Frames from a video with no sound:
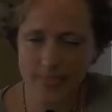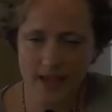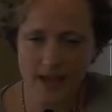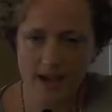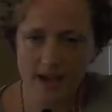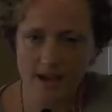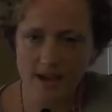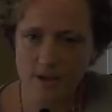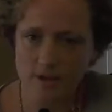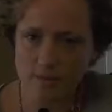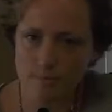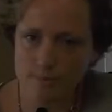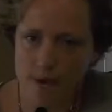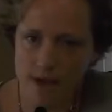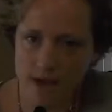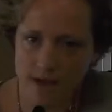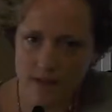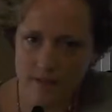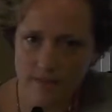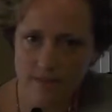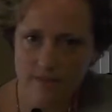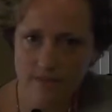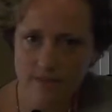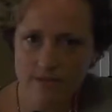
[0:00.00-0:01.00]
High on
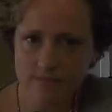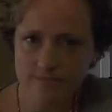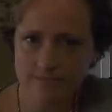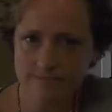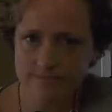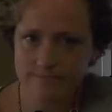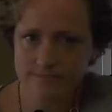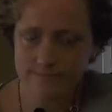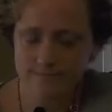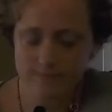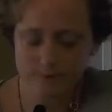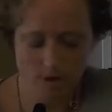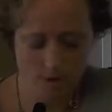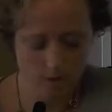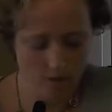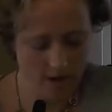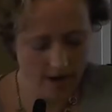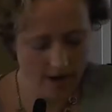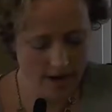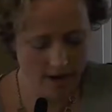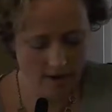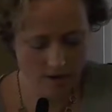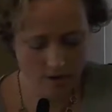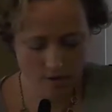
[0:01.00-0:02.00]
meth or
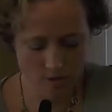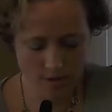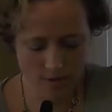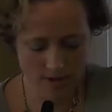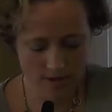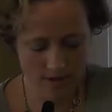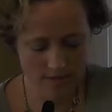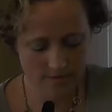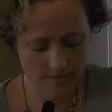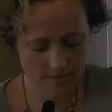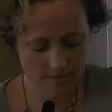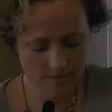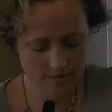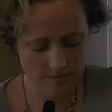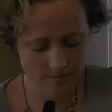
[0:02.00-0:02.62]
heroin,